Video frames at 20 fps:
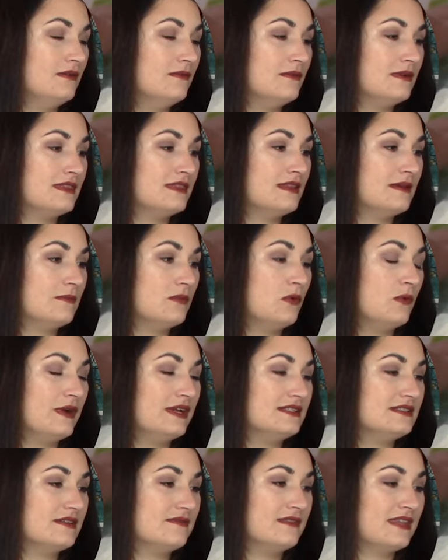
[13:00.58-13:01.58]
with the
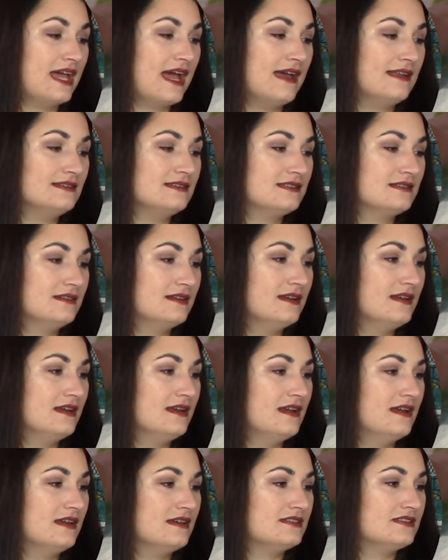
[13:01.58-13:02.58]
point of that.
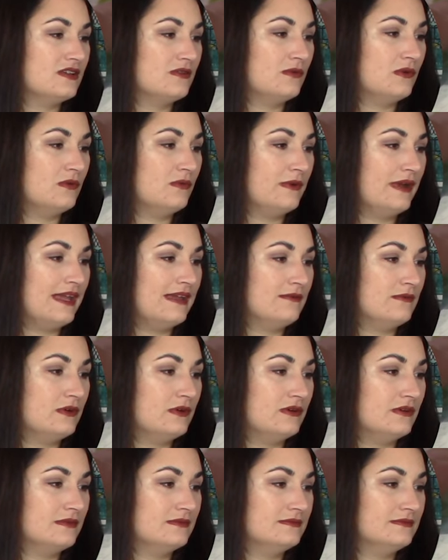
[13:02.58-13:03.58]
So we'll wait,
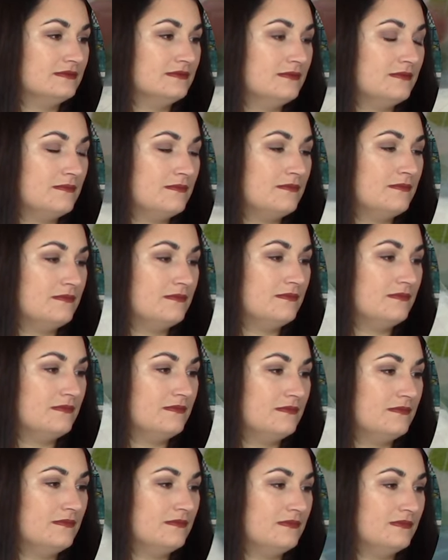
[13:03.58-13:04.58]
we'll
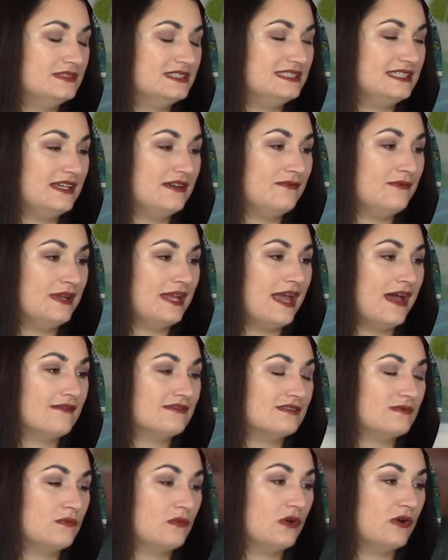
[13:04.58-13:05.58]
see if we have
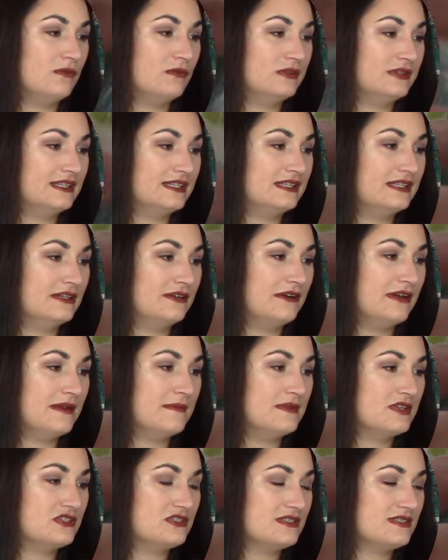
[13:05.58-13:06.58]
some more really clear
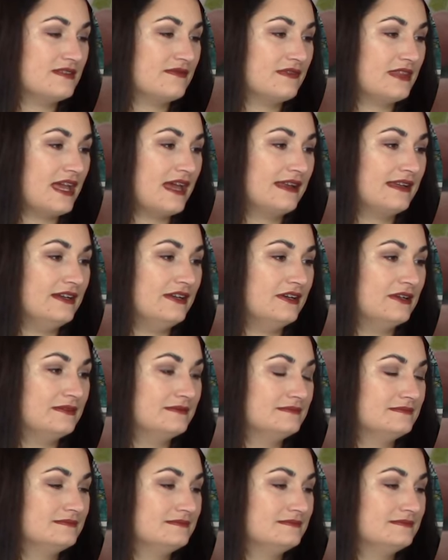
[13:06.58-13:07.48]
images of that here.